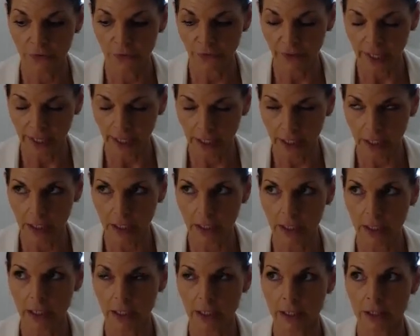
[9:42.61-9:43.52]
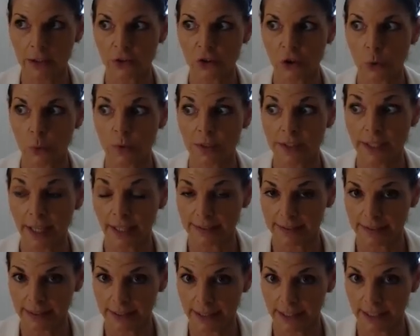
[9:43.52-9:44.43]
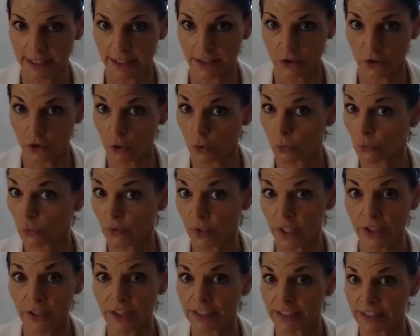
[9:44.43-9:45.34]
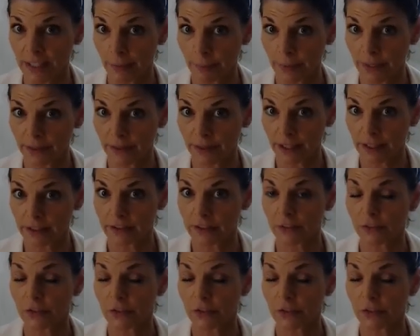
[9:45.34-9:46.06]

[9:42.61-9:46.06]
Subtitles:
fate into destiny, two very separate things.